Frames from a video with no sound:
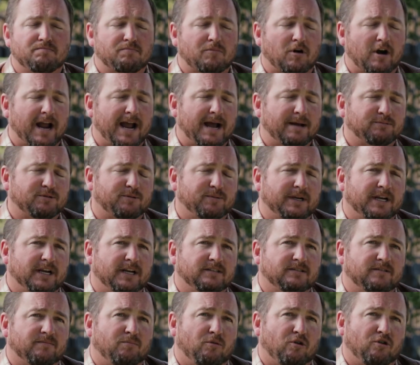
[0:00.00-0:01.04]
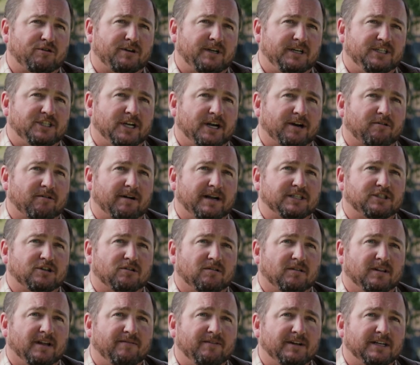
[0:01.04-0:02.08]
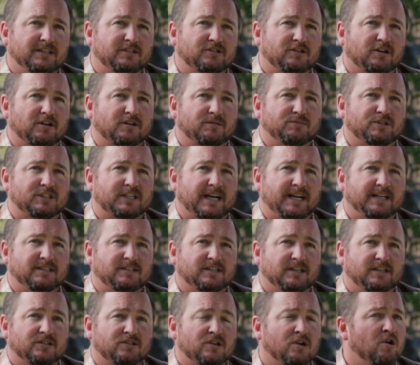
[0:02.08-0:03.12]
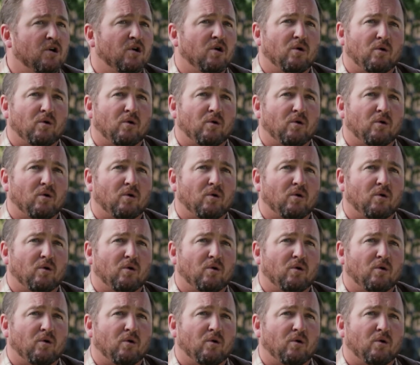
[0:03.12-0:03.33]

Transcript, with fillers: perhaps because of multi generational living circumstances